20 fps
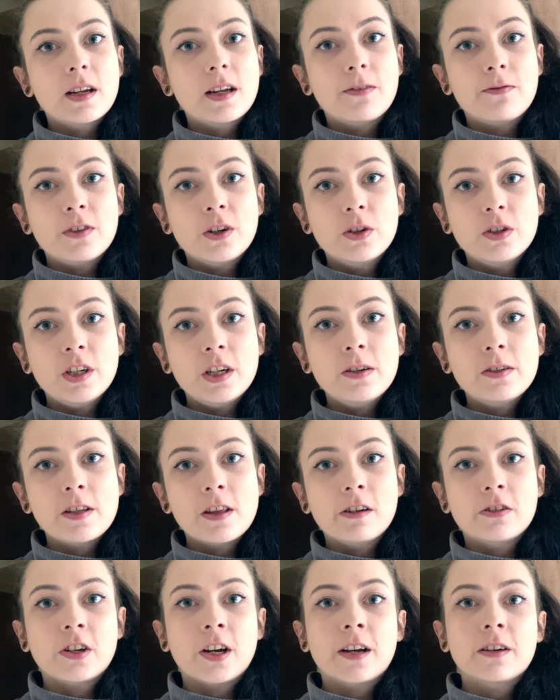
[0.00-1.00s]
If you're new to
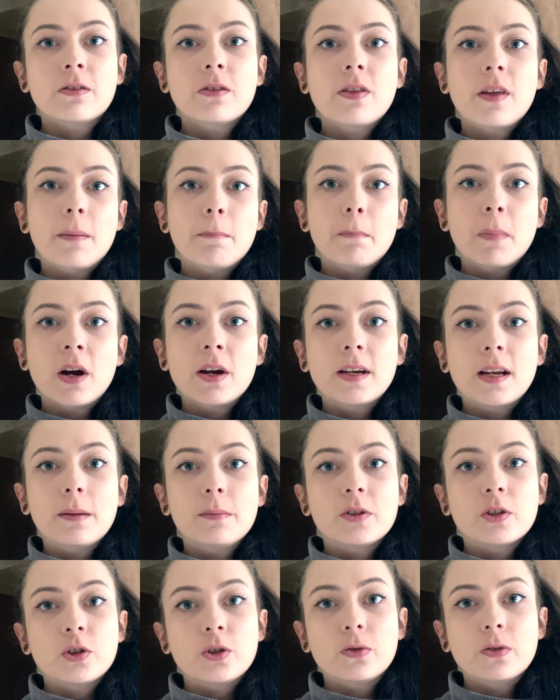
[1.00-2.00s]
the channel, then my
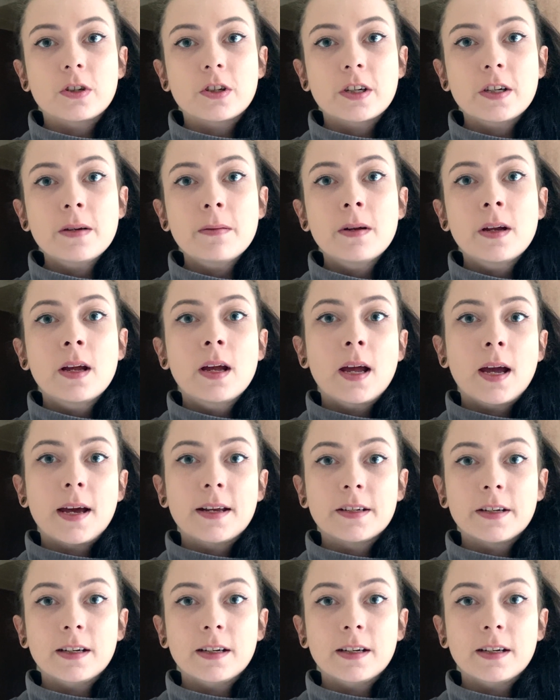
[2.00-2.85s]
name's Georgia and I